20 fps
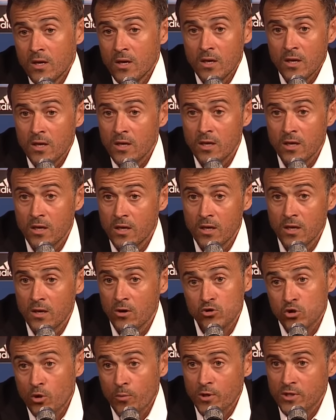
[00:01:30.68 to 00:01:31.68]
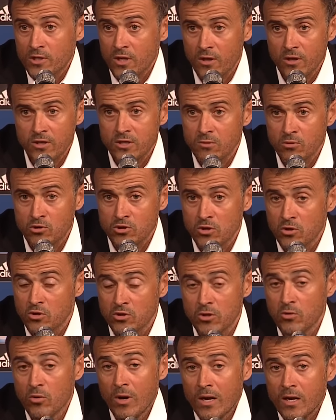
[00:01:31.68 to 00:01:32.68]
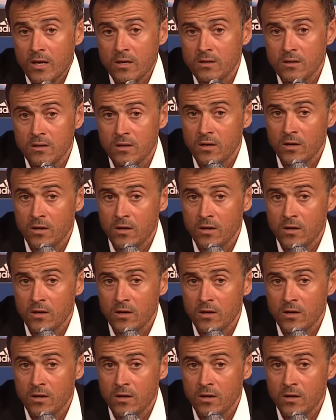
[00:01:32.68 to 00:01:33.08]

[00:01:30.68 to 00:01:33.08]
Others can be decisive in the starting 11.